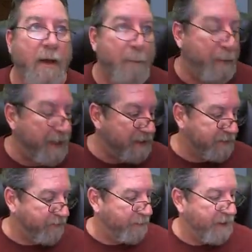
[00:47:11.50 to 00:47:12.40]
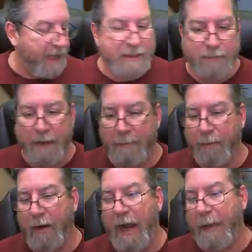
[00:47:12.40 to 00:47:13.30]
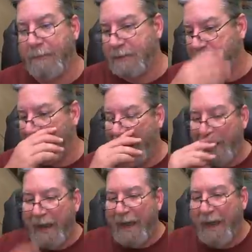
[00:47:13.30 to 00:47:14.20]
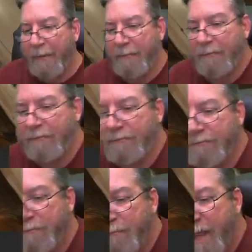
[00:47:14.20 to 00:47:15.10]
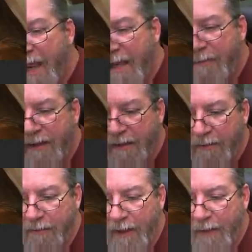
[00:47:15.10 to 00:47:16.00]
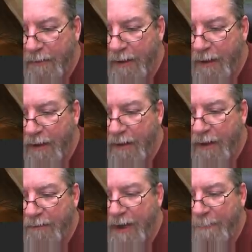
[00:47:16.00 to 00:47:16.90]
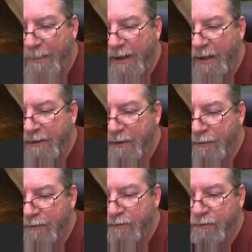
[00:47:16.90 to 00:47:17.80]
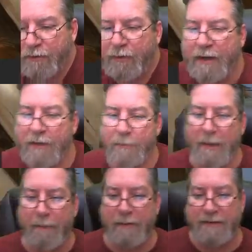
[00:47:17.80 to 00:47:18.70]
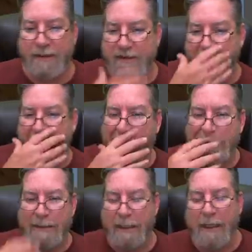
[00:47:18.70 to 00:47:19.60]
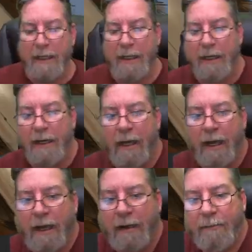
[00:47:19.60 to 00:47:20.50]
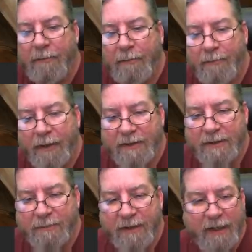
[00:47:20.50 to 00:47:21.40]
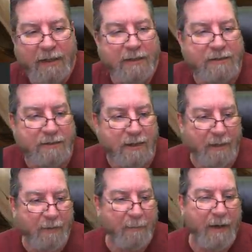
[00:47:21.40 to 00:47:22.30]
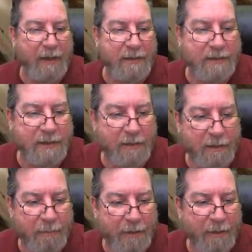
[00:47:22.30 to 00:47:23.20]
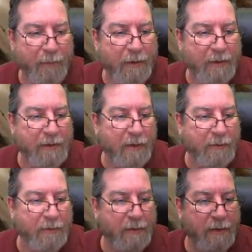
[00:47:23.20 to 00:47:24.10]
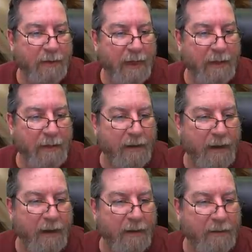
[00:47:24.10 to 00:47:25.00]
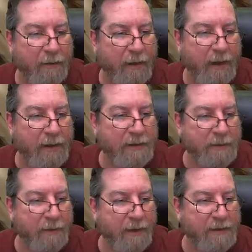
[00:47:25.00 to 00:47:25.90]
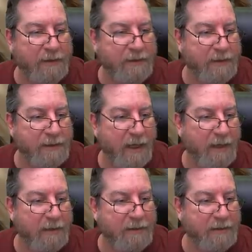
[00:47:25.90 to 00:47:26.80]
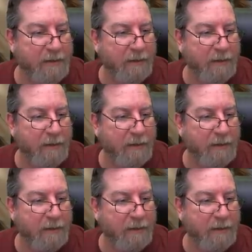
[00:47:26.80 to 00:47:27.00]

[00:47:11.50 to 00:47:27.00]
Beast from the X-Men, perhaps? Maybe. I'm not big on doing other people's designs, but it's something I might consider. But I really don't like creating someone else's designs.